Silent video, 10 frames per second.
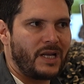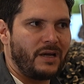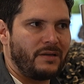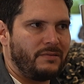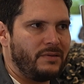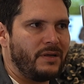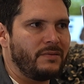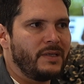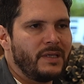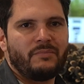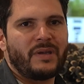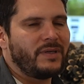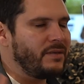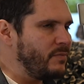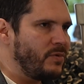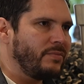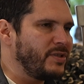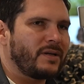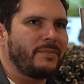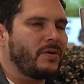line. Maybe we will be
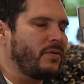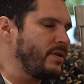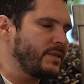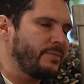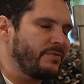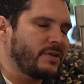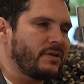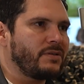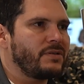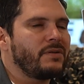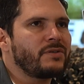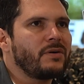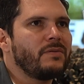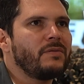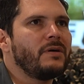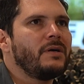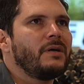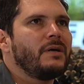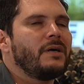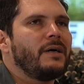talking about other type of technologies. So
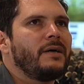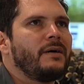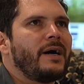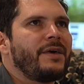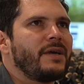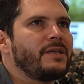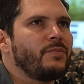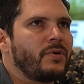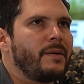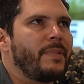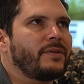I think it's more about